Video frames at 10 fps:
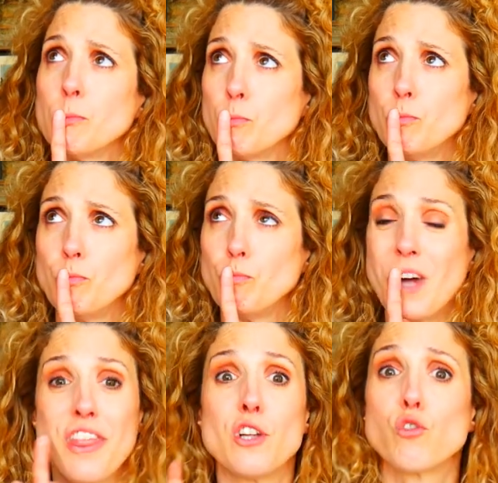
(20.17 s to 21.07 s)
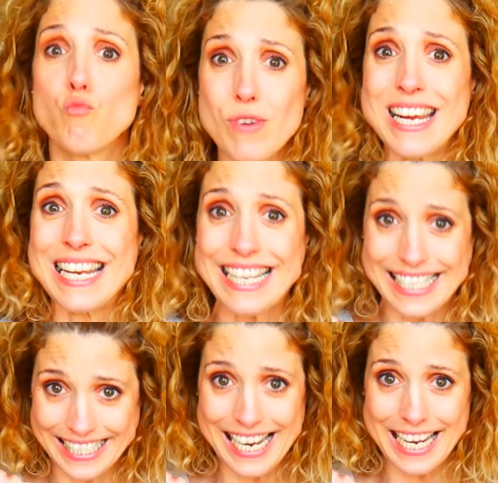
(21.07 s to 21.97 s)
that's really
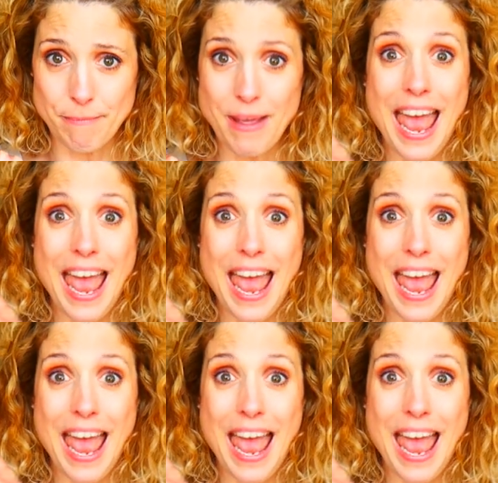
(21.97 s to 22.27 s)
silly?